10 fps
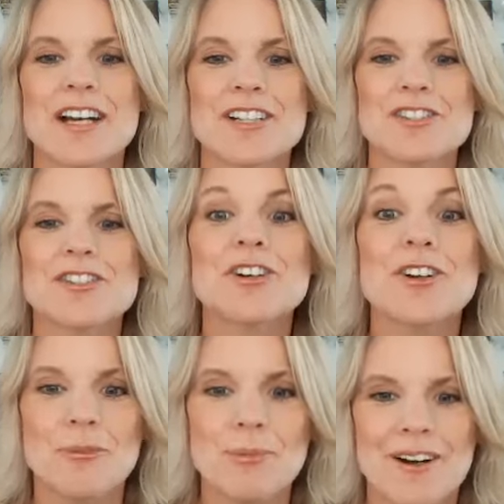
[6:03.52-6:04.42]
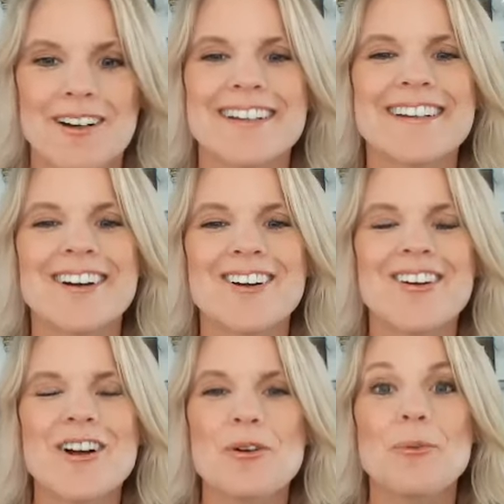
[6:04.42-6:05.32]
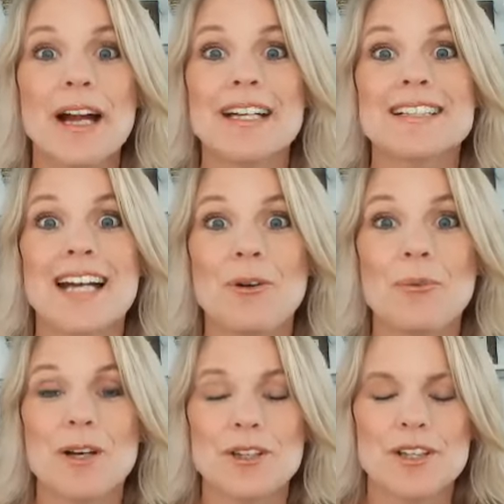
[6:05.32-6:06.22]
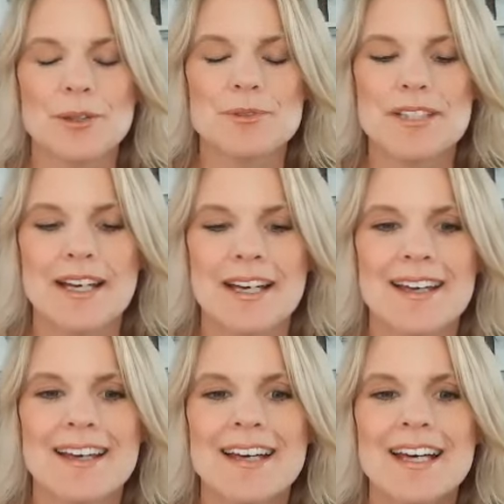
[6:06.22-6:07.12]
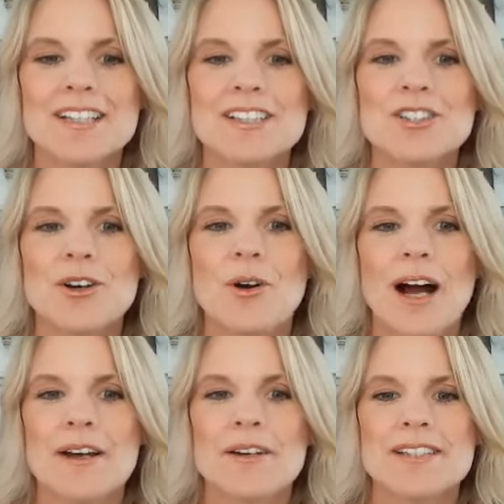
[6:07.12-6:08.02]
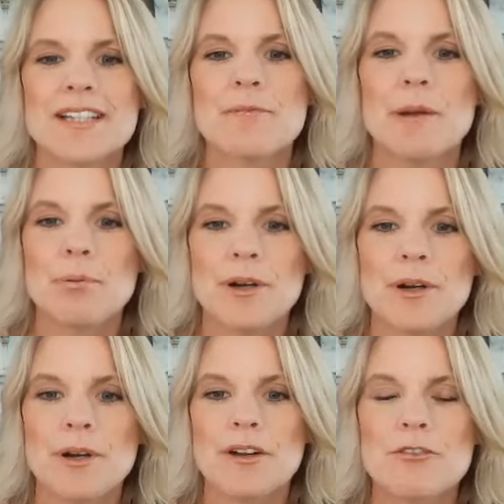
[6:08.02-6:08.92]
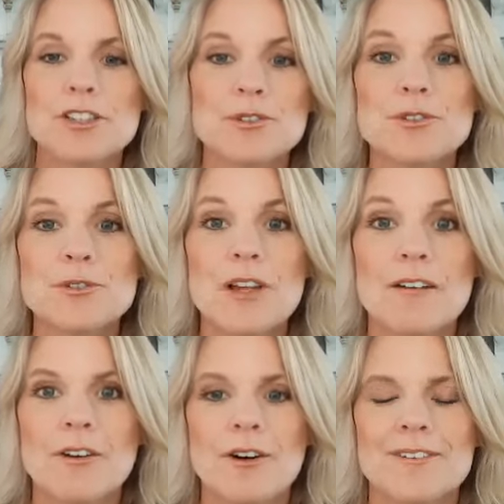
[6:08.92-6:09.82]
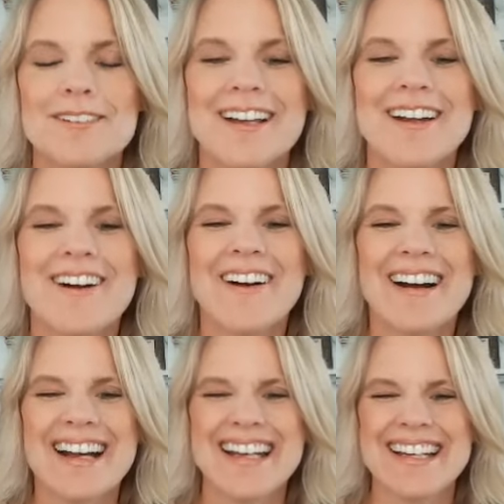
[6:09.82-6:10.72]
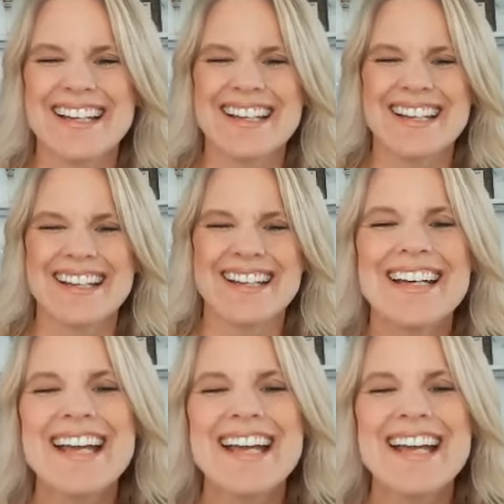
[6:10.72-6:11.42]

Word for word: that journal part, you know, writing down what you hear him say. So I say my prayer life went to a new level, you know? Mm-hmm.